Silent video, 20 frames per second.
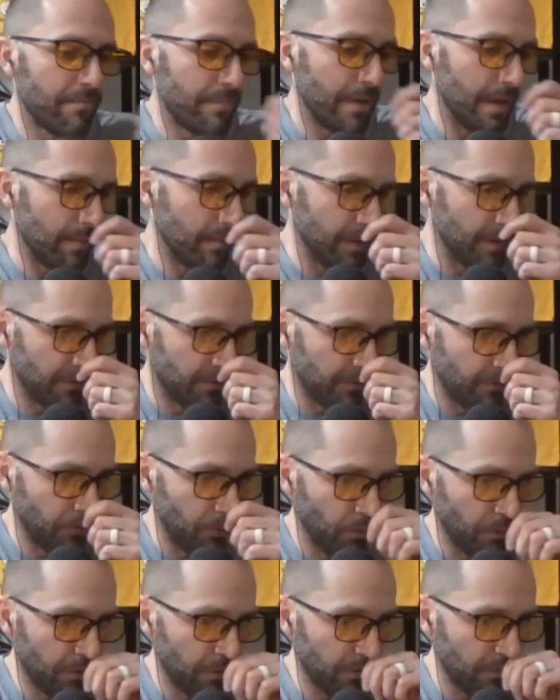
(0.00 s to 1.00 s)
maybe in the
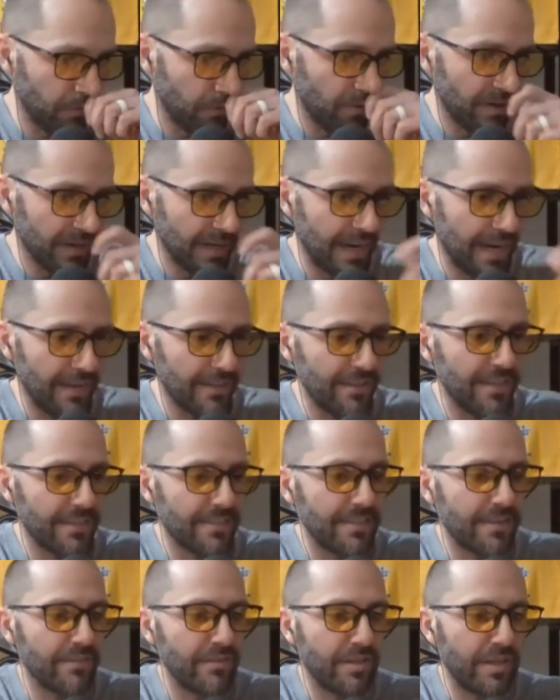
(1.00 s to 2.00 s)
fourth, or a guy
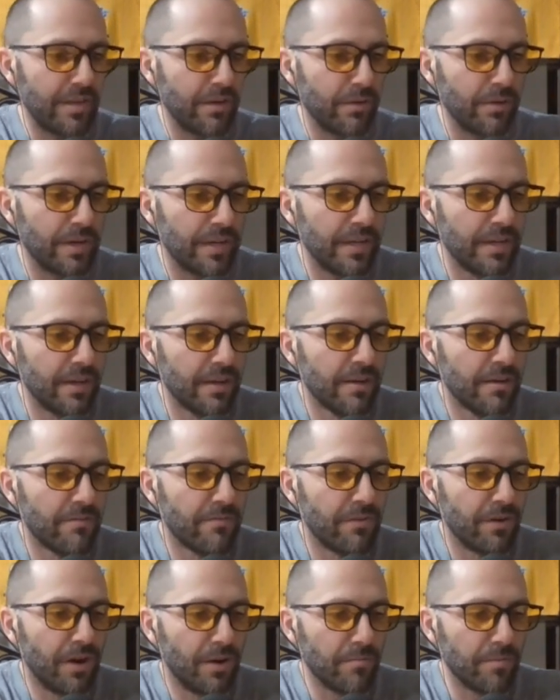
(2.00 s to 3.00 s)
like Devin Leary
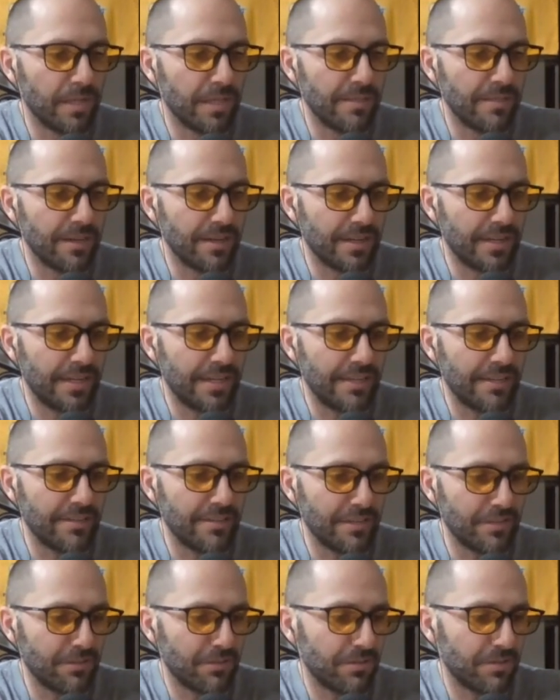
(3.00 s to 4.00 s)
from Kentucky in the
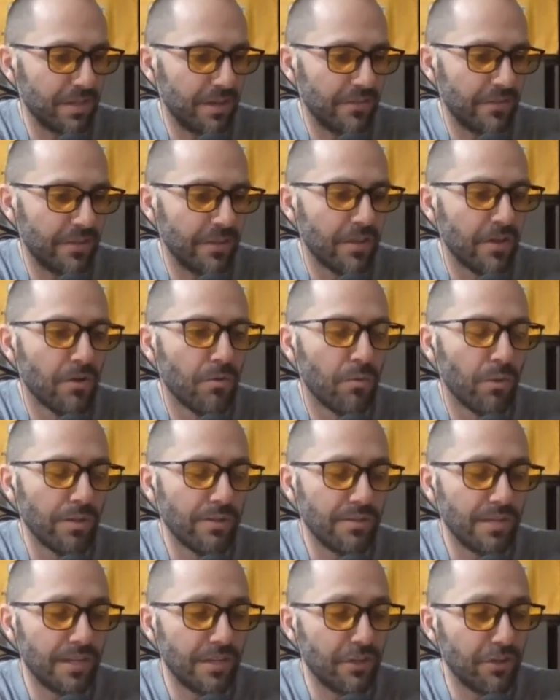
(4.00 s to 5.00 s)
sixth or seventh.
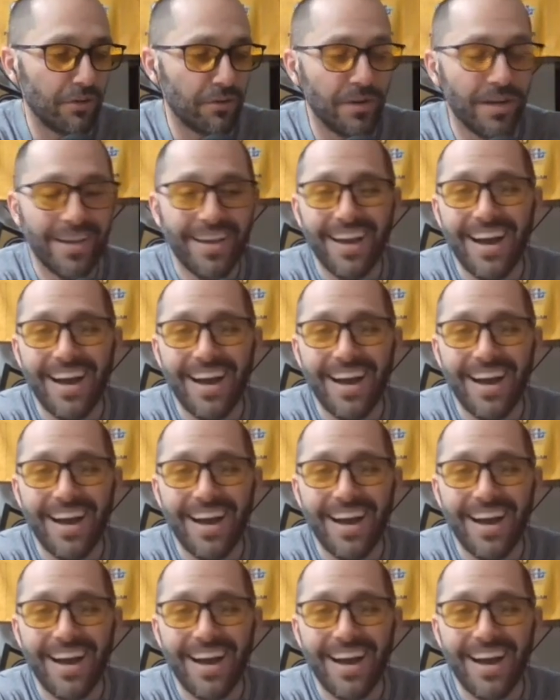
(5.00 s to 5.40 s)
What say you?